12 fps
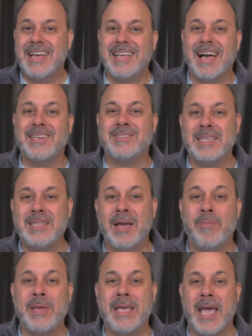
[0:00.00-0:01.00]
guys, then
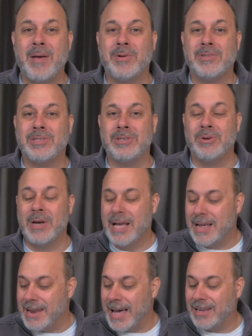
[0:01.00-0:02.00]
they'll be able to
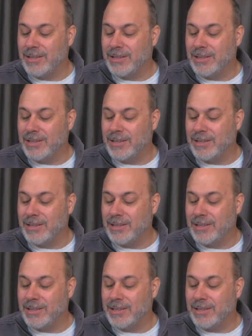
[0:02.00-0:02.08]
not